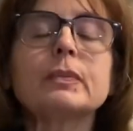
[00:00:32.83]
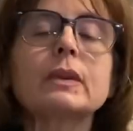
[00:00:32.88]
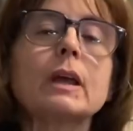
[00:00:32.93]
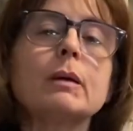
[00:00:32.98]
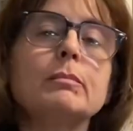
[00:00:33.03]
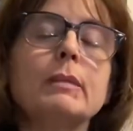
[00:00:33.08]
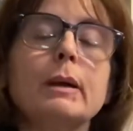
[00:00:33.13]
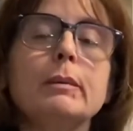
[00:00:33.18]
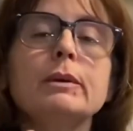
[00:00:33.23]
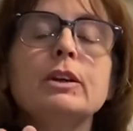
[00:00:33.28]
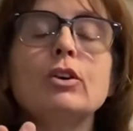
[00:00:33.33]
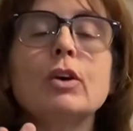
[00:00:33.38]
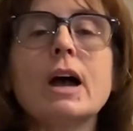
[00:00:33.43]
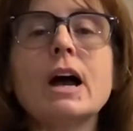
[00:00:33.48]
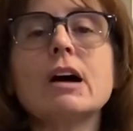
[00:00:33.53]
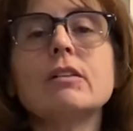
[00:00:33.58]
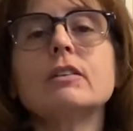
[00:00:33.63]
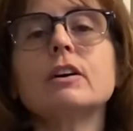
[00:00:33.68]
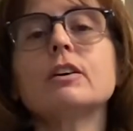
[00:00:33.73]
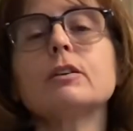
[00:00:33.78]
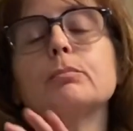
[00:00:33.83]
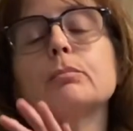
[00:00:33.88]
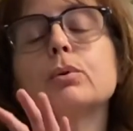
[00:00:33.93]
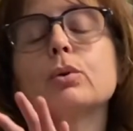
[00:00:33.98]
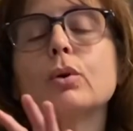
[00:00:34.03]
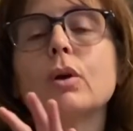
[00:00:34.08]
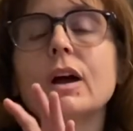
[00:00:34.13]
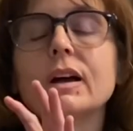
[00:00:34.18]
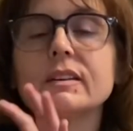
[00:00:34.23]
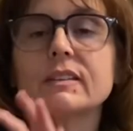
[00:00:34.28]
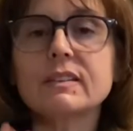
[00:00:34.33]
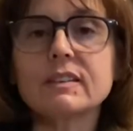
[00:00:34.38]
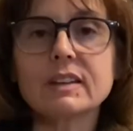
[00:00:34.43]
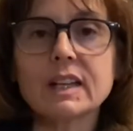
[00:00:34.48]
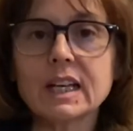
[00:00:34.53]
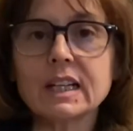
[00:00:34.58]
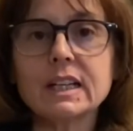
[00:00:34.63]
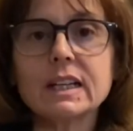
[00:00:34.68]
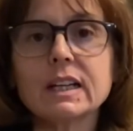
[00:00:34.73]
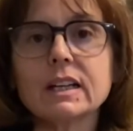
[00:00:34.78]
Maybe you have a
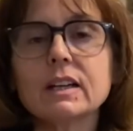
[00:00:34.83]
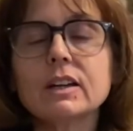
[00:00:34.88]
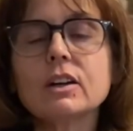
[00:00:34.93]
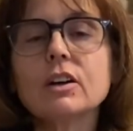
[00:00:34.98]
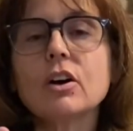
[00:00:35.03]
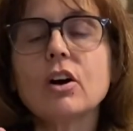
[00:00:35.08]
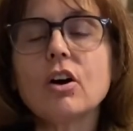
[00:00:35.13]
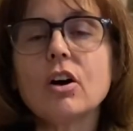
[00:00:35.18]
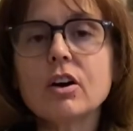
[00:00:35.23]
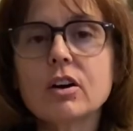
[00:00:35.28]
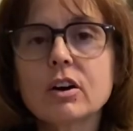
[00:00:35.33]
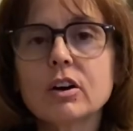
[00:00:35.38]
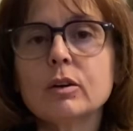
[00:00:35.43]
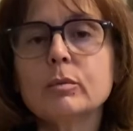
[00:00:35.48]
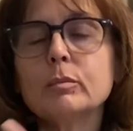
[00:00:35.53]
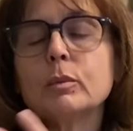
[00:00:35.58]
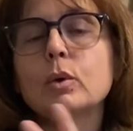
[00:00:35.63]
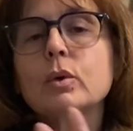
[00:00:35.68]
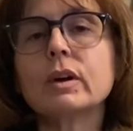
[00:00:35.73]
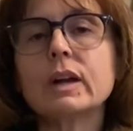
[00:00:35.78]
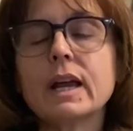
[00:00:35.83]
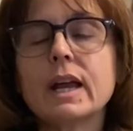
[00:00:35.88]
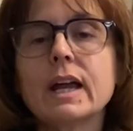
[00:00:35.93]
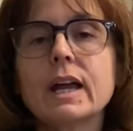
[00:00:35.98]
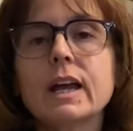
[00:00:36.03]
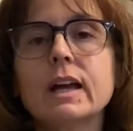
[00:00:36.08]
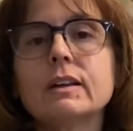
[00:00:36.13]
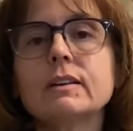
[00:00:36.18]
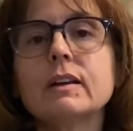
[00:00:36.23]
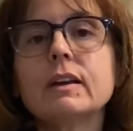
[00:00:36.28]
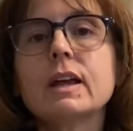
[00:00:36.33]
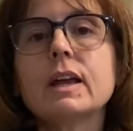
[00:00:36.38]
prosthetic arm or hand,